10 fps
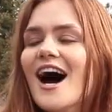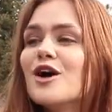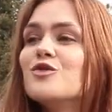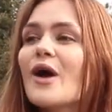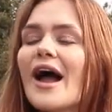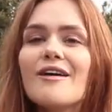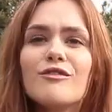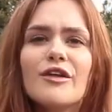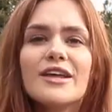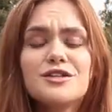
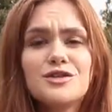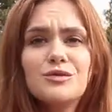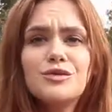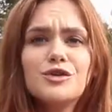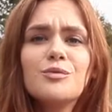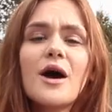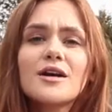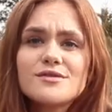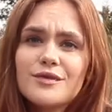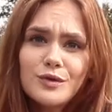unravel into new
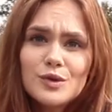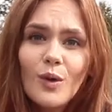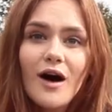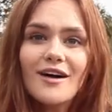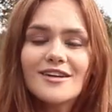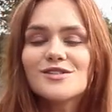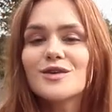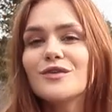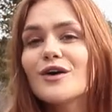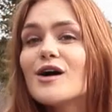parts of who you are. And
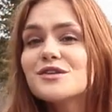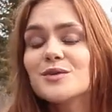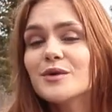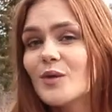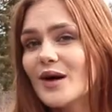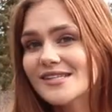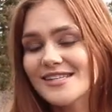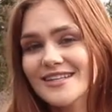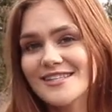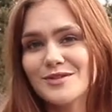so if you're also
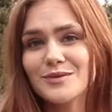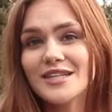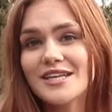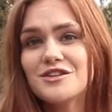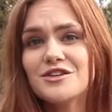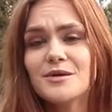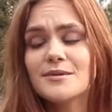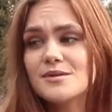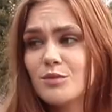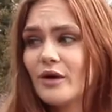requesting this in a relationship,
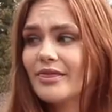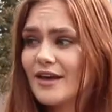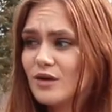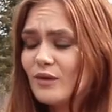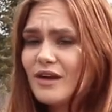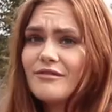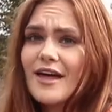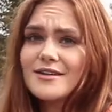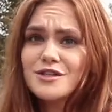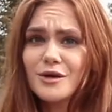it's important that you give
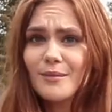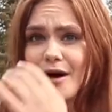that to your